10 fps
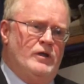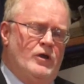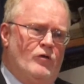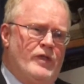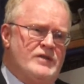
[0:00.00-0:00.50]
You
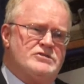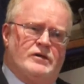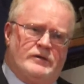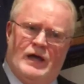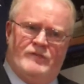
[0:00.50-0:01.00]
know, that's
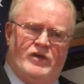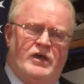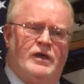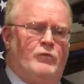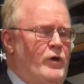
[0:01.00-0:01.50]
a uh, kind of a
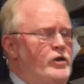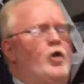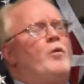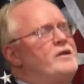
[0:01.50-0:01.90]
key. Well, you don't